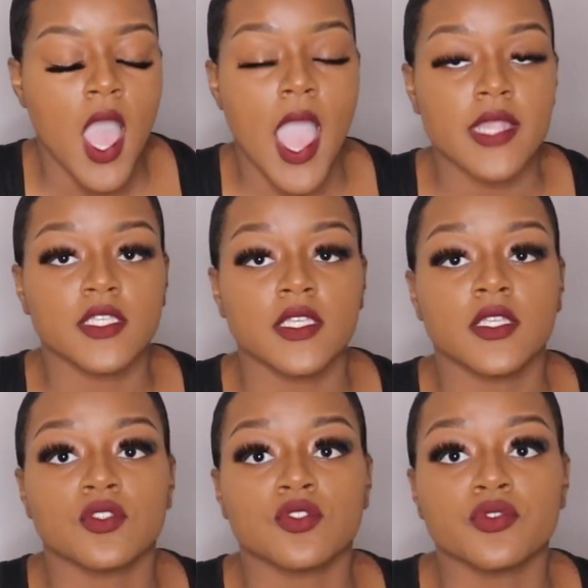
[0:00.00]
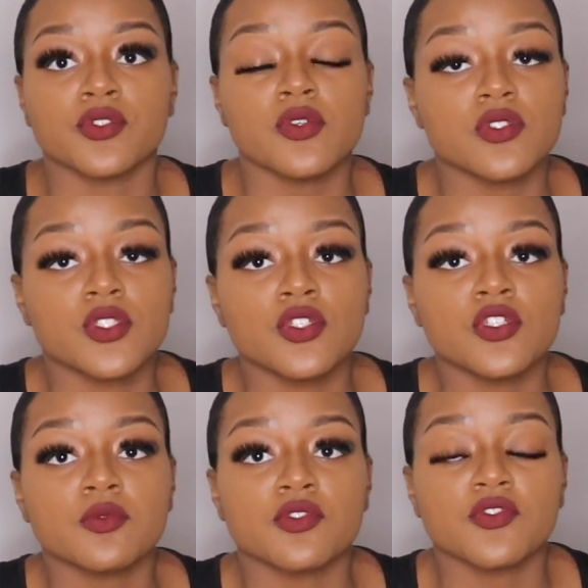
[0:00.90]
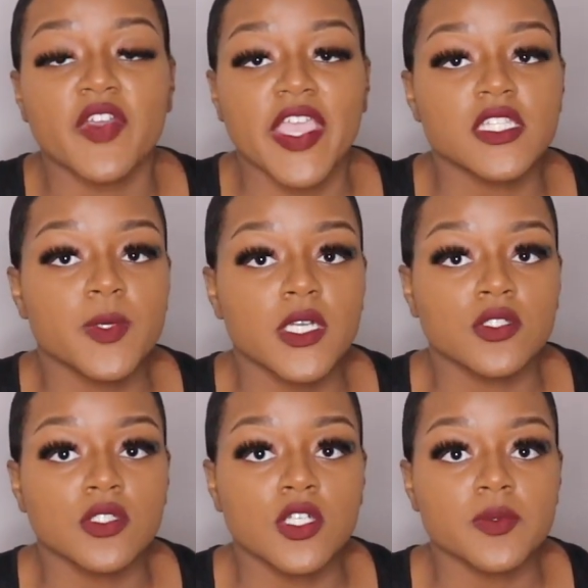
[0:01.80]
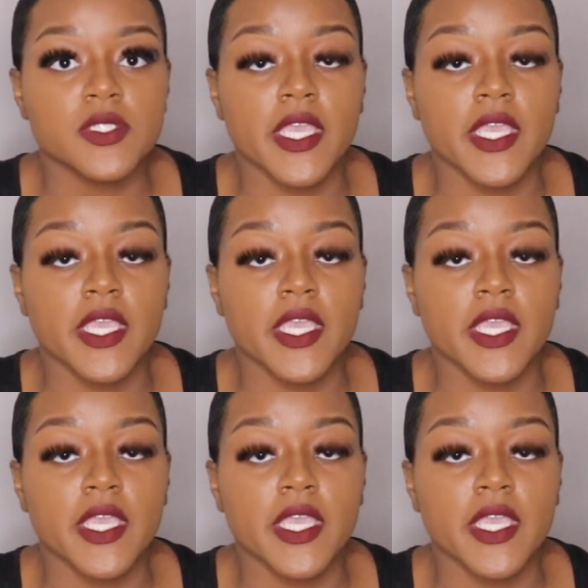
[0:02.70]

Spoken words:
I did through YouTube, through Facebook groups.